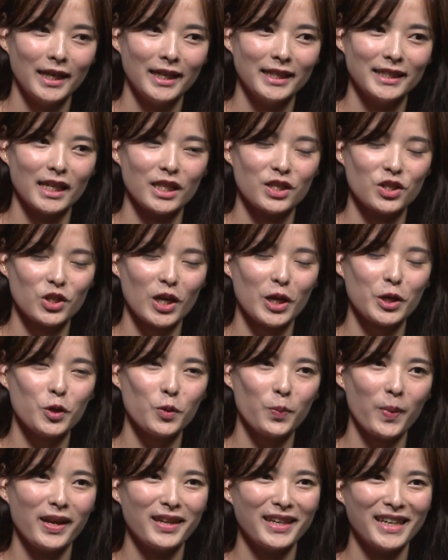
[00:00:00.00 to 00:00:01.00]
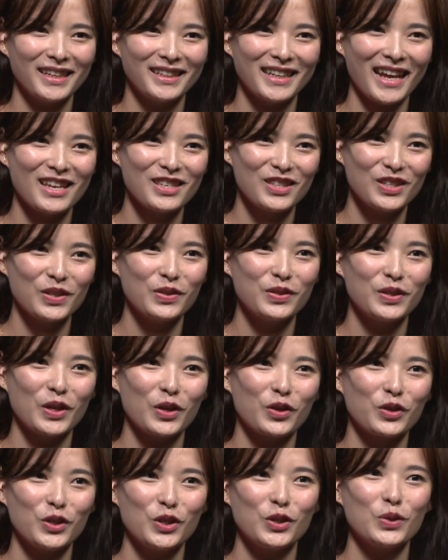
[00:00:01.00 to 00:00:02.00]
Yes, shadow banking, as you
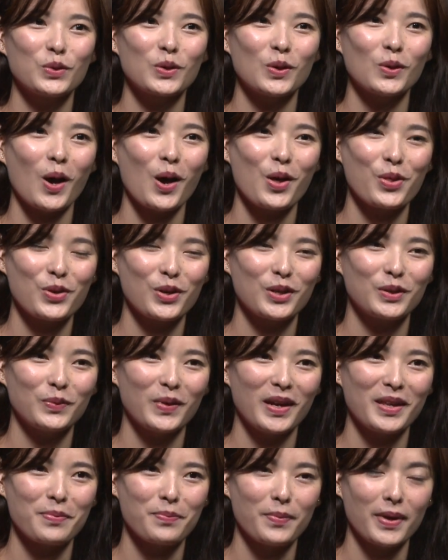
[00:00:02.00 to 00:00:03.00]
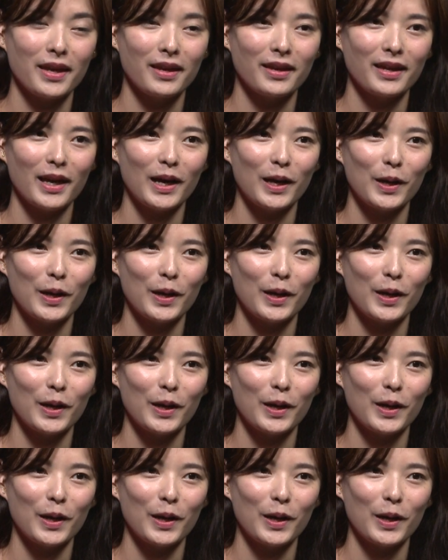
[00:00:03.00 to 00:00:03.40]
know, you co-authored with me,